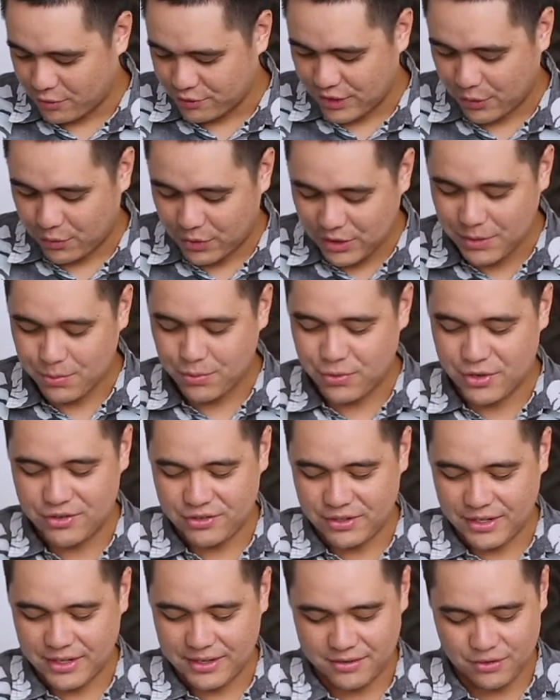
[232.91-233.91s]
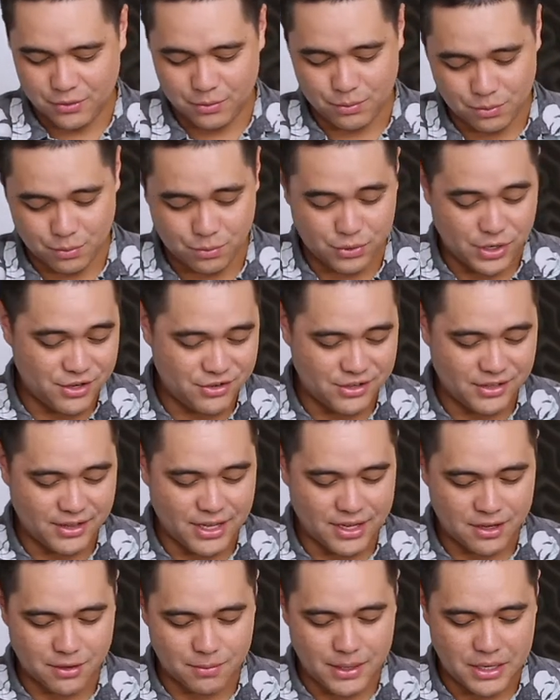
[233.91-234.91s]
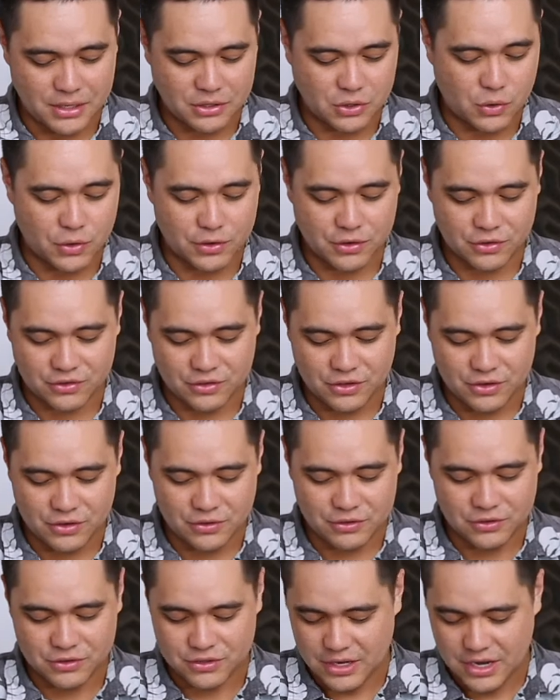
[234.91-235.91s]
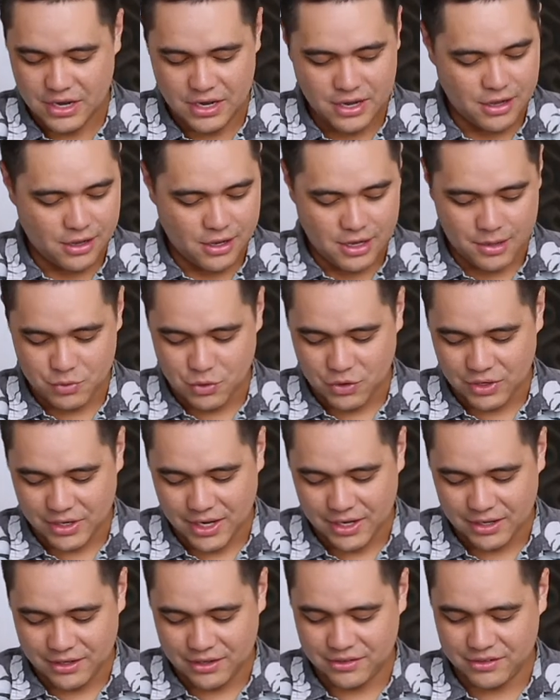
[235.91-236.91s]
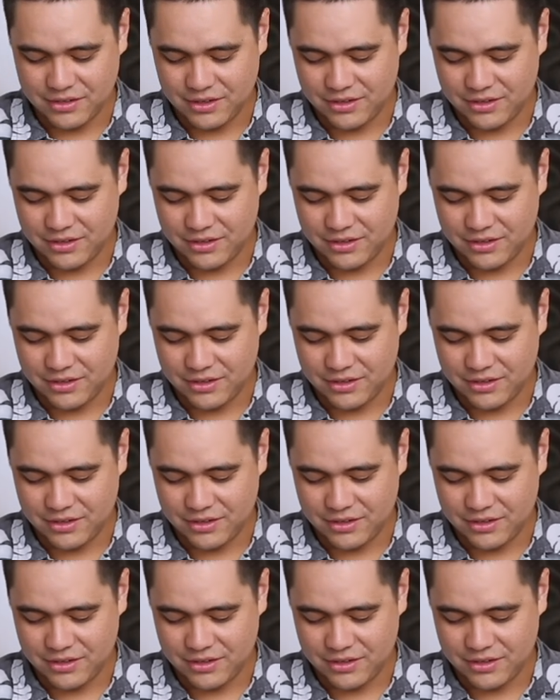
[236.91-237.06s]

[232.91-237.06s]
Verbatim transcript: So I really appreciate appreciate that about Cornerstone's um, ukuleles.